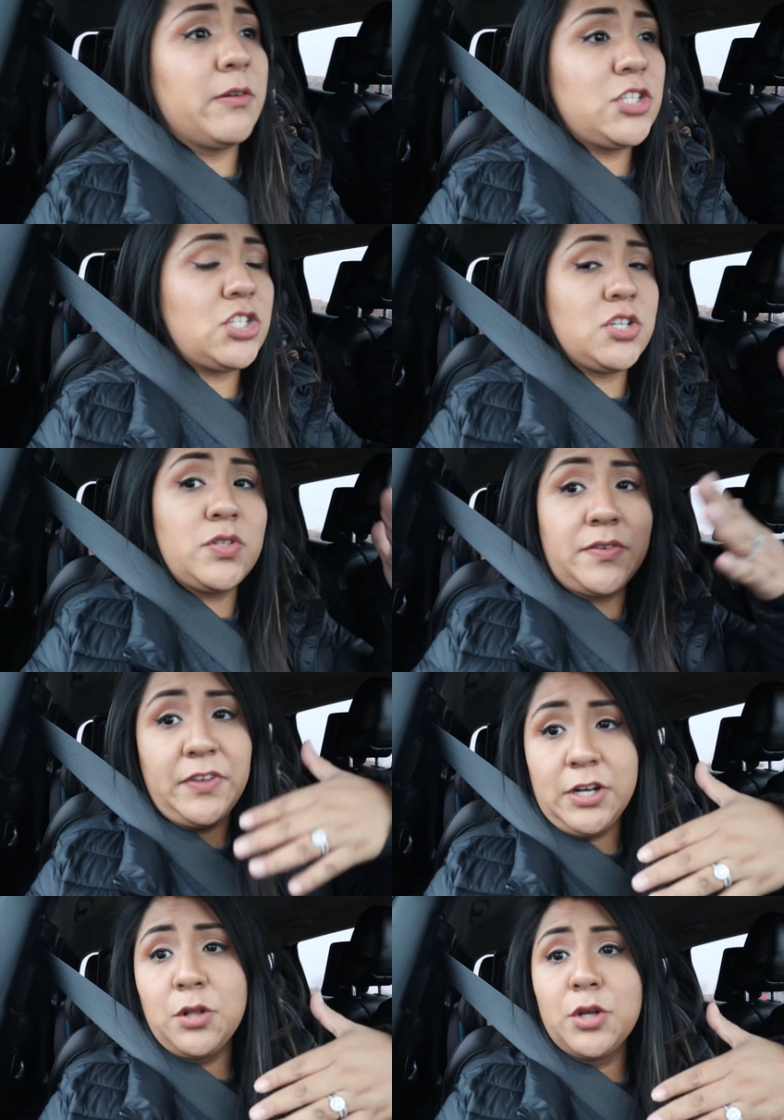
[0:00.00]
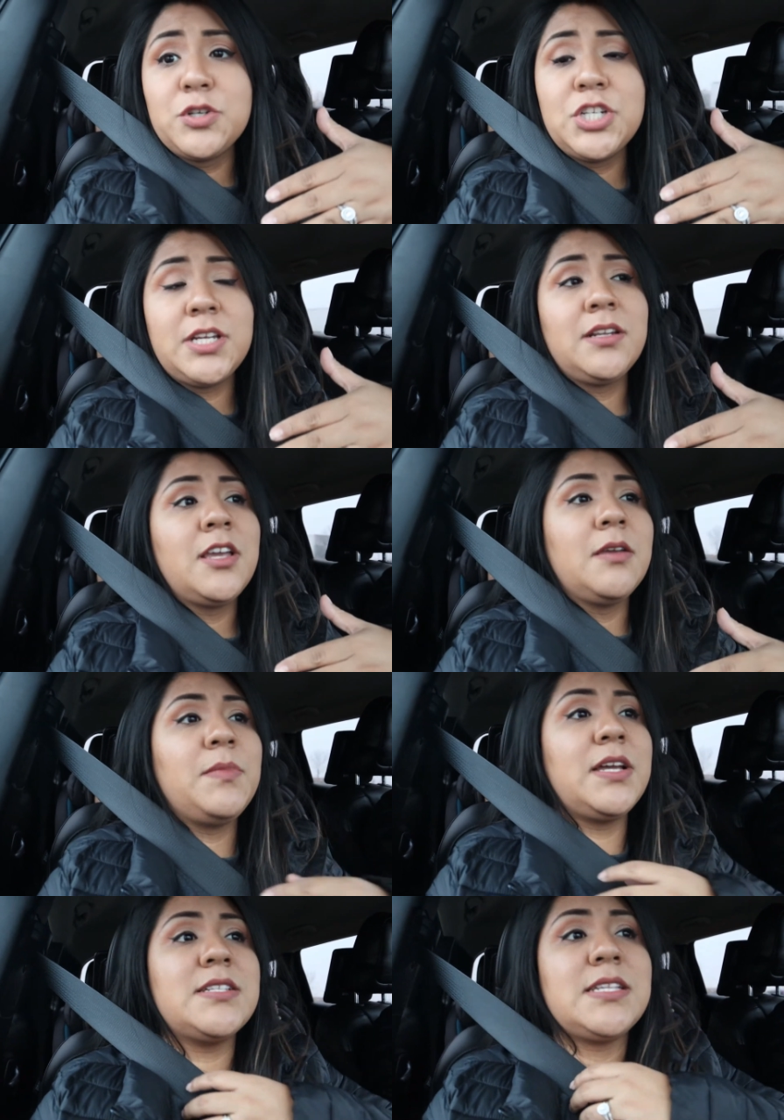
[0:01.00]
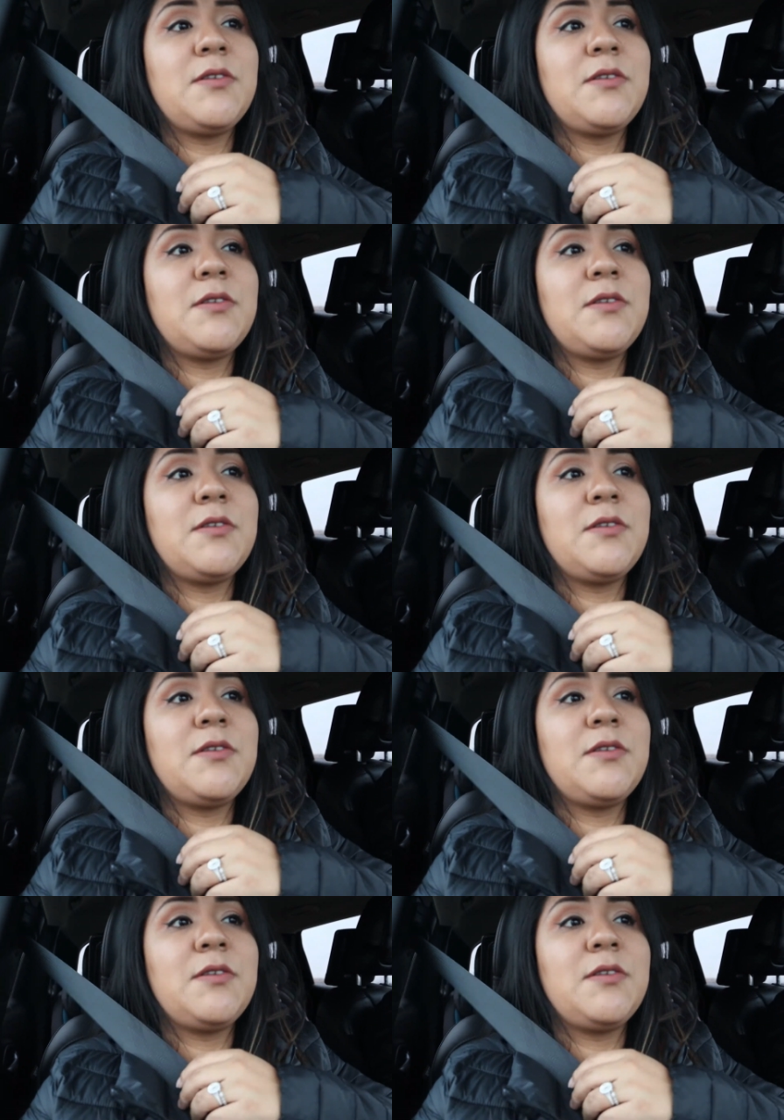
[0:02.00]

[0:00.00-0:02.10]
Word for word: I would just use Aveeno lotion because